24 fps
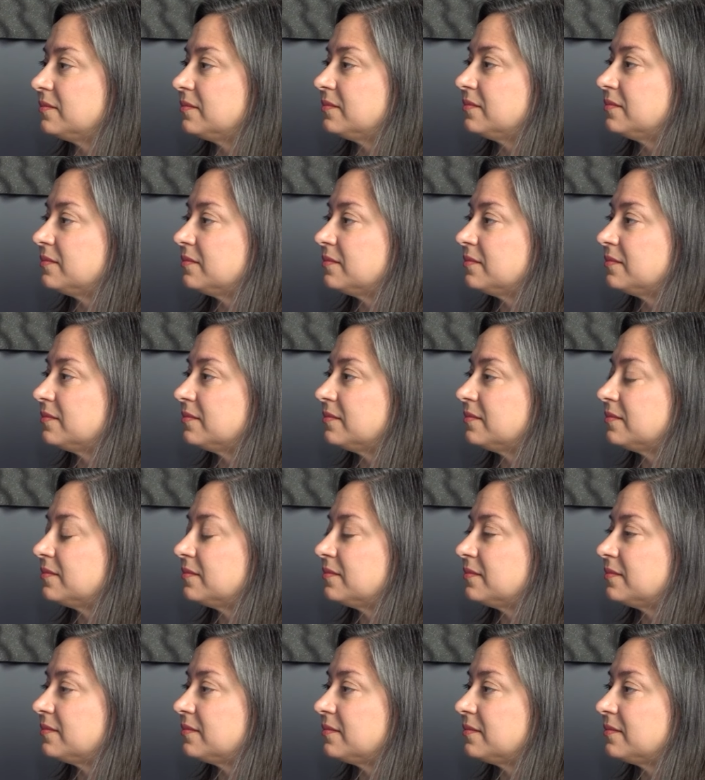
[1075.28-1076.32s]

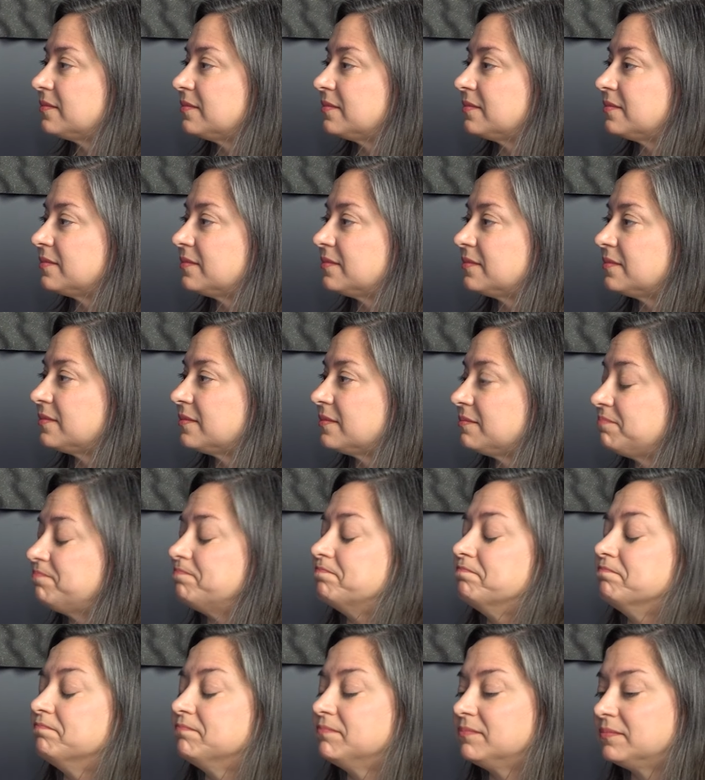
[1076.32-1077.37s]

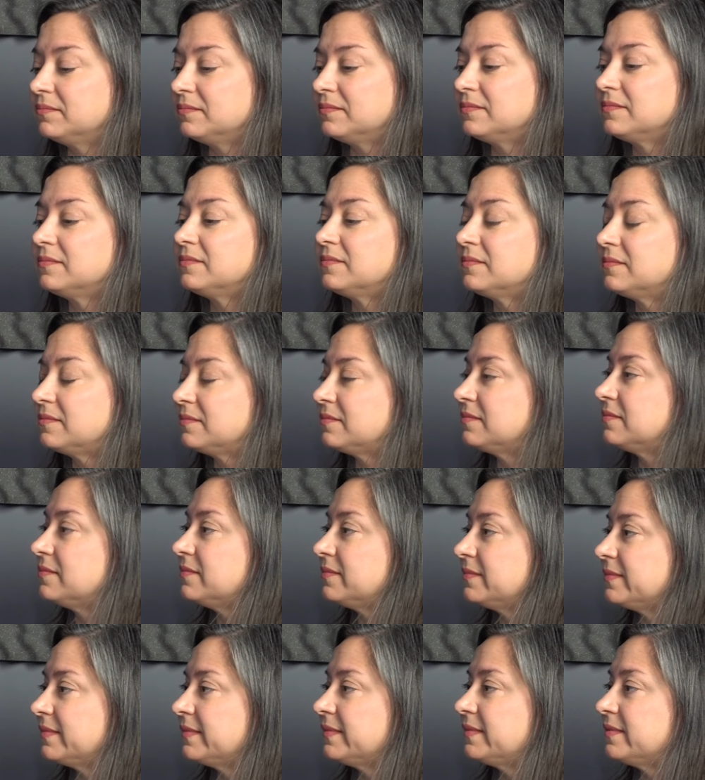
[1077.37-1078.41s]

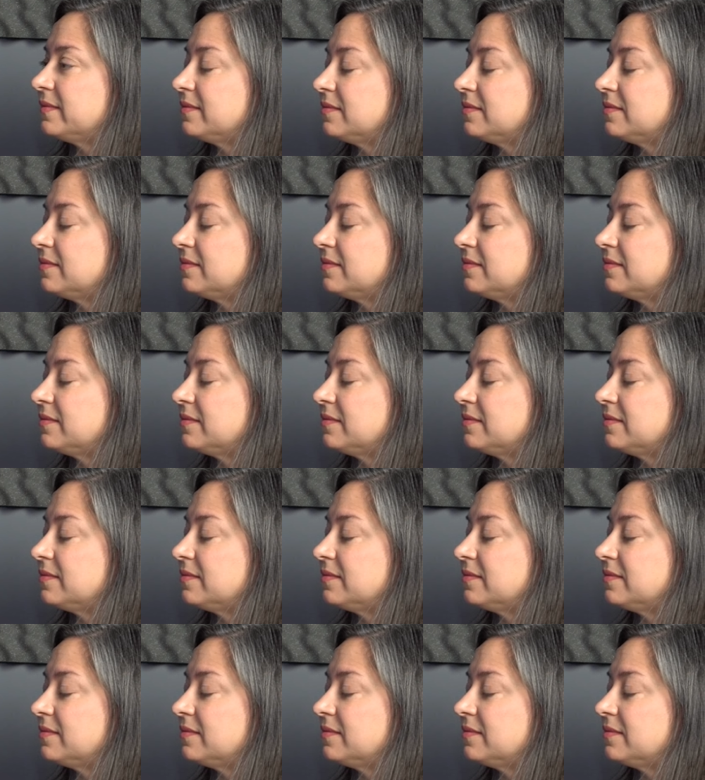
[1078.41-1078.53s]
This person isn't speaking.